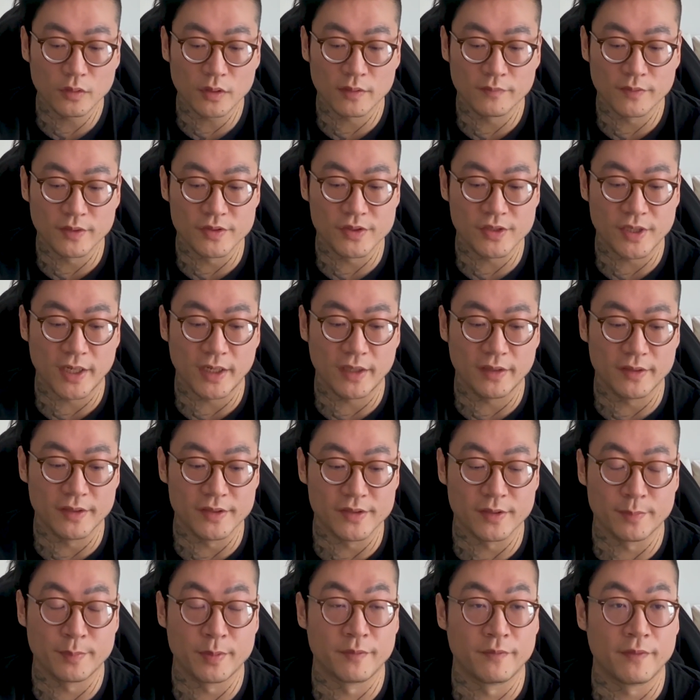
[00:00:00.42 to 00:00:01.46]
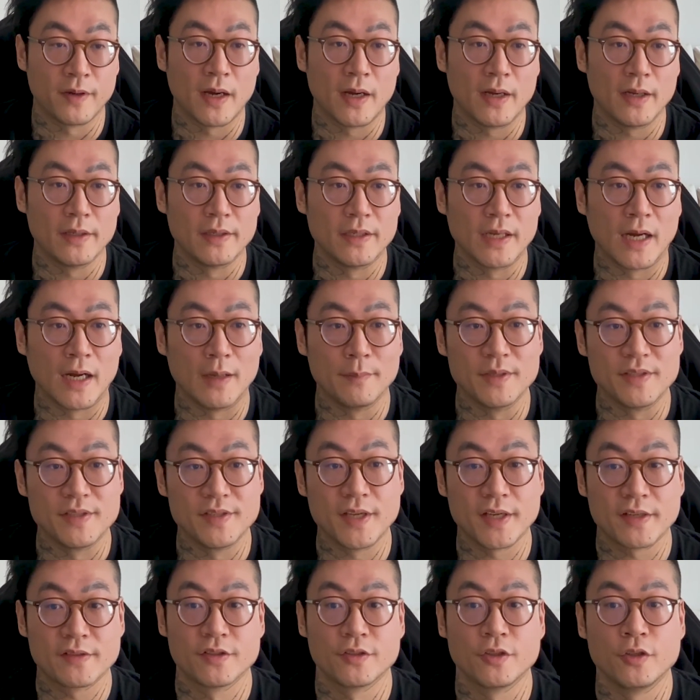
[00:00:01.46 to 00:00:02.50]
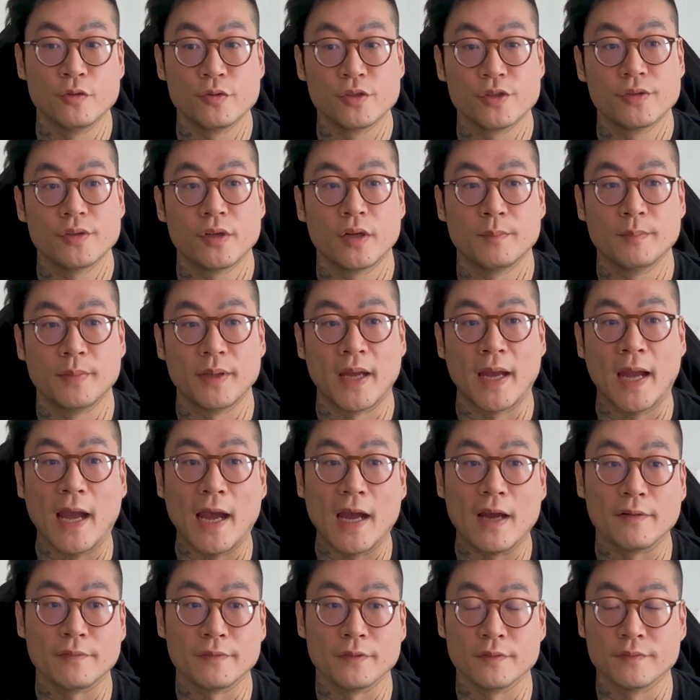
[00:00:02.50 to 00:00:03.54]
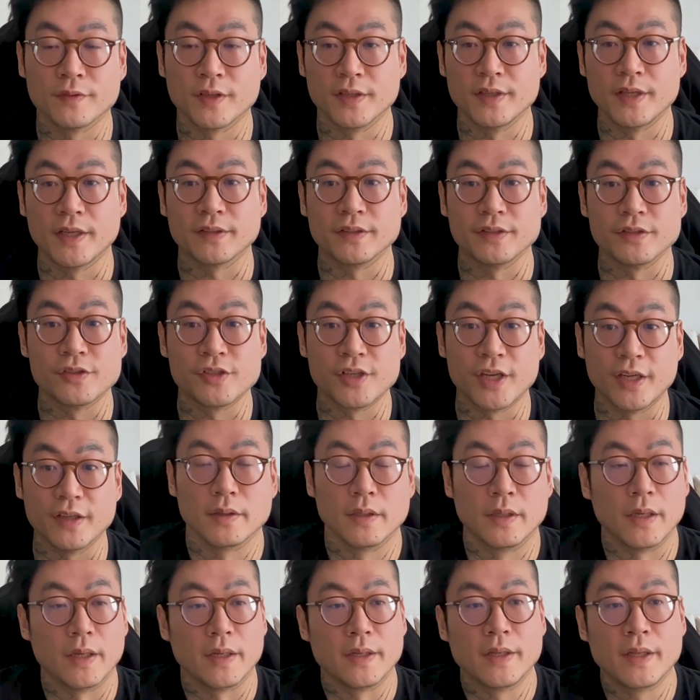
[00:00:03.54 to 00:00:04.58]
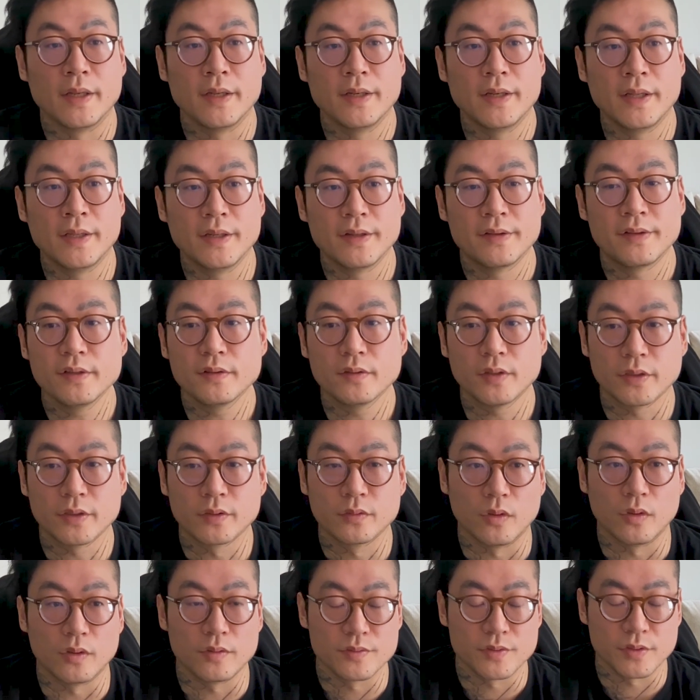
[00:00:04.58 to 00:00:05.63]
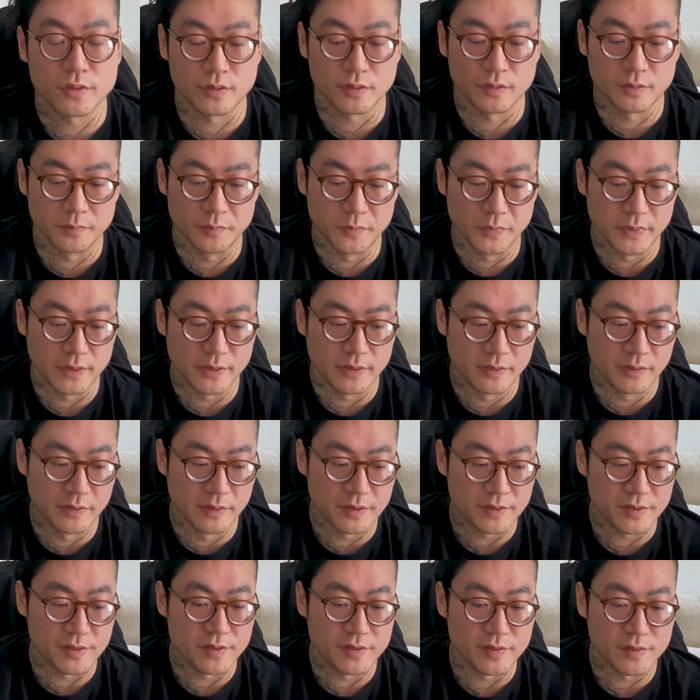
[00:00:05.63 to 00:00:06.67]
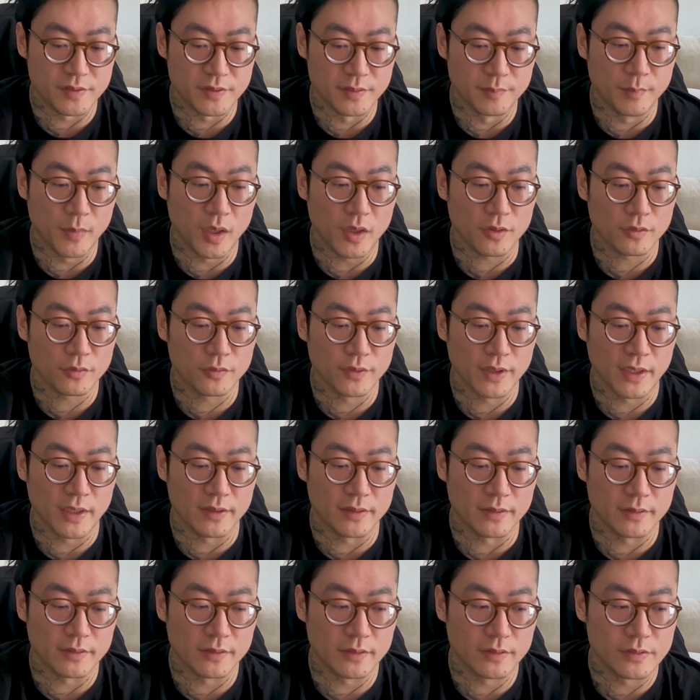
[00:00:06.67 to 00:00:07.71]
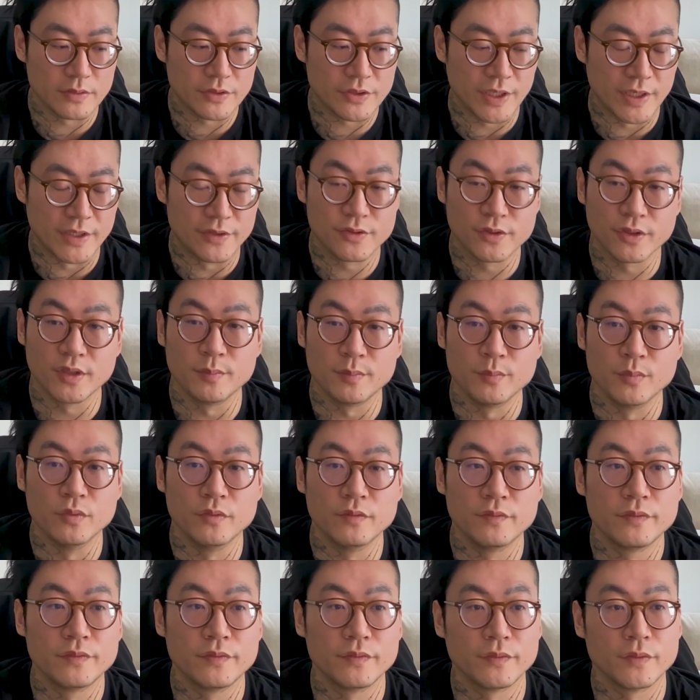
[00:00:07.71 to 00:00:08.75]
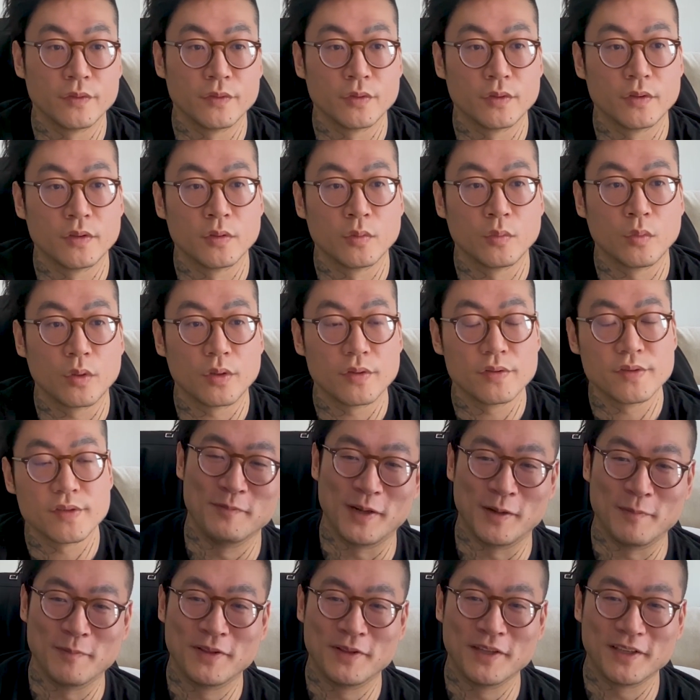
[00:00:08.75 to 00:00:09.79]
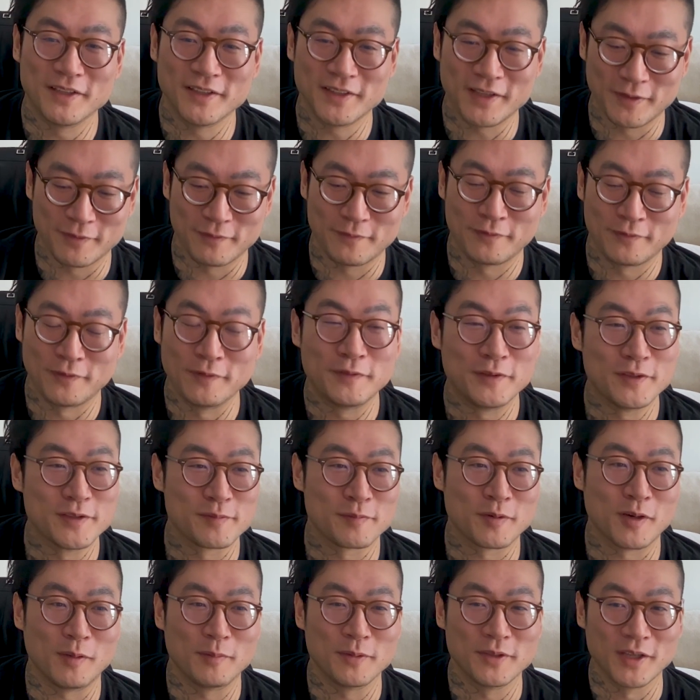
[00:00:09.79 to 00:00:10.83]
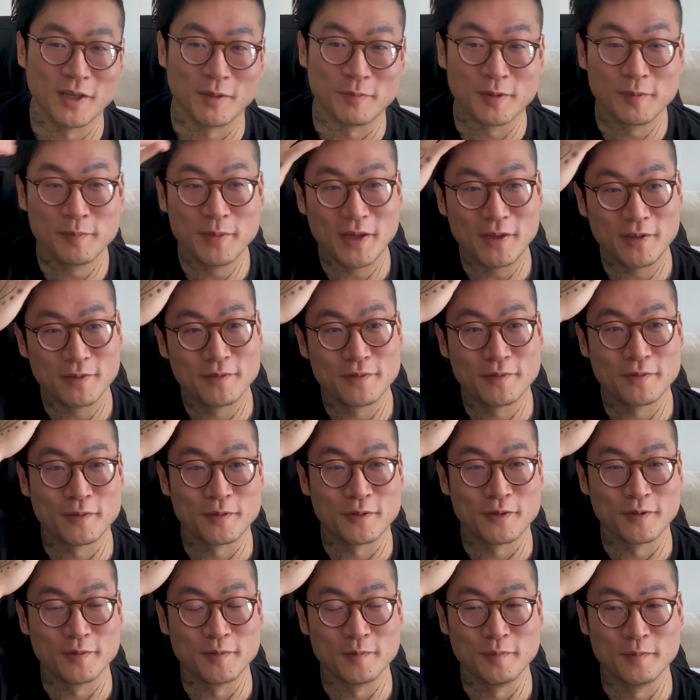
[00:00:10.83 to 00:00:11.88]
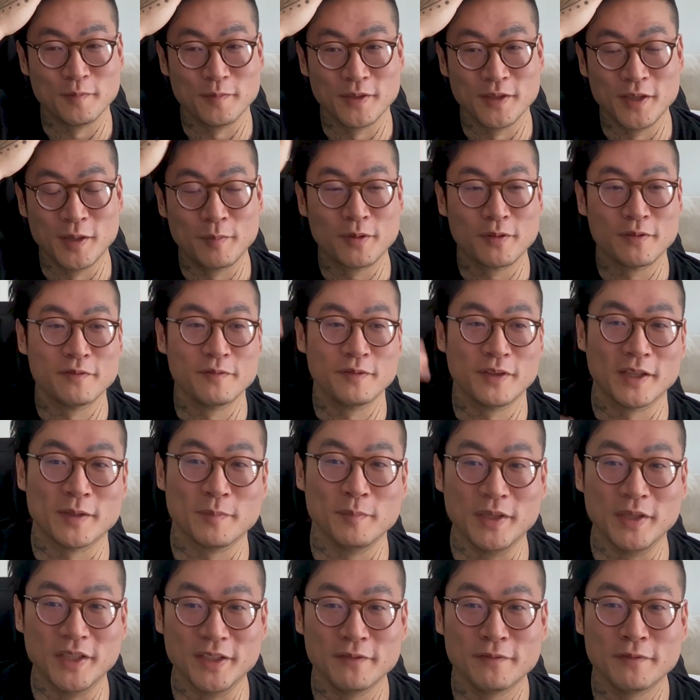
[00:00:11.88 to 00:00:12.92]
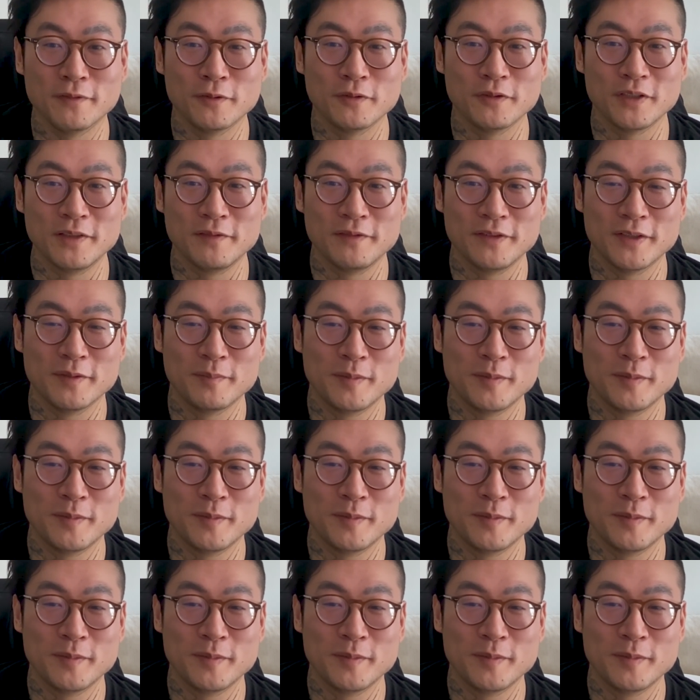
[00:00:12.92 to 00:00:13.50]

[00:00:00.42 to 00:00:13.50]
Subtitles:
of the chain is to provide IBC execution on behalf of connected chain. And I think like long term, this is the model that chains are going to move towards. I'm thinking that 50 is probably the upper bound for number of like meaningful EVM